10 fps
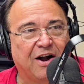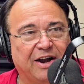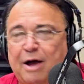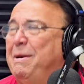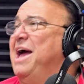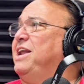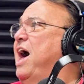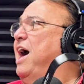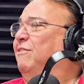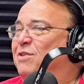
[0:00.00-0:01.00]
right,
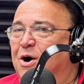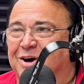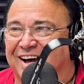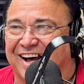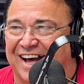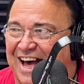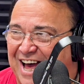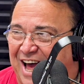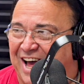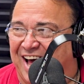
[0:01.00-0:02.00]
Amanda! No.
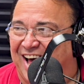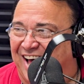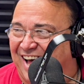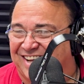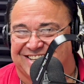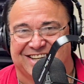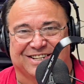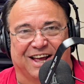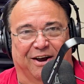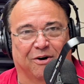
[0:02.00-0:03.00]

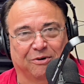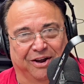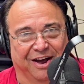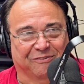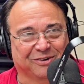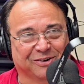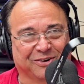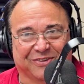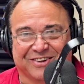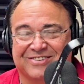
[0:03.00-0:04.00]
She's like, oh yeah, we'll
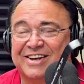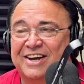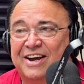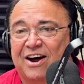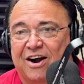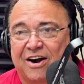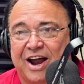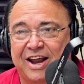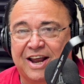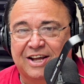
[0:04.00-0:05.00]
do this. All
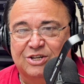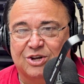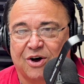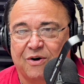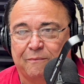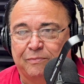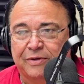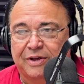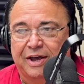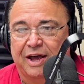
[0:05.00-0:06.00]
right, so
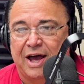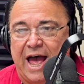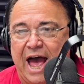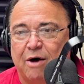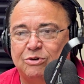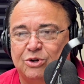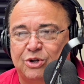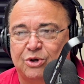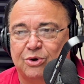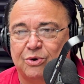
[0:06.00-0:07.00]
how do
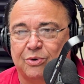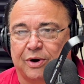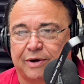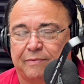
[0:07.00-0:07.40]
you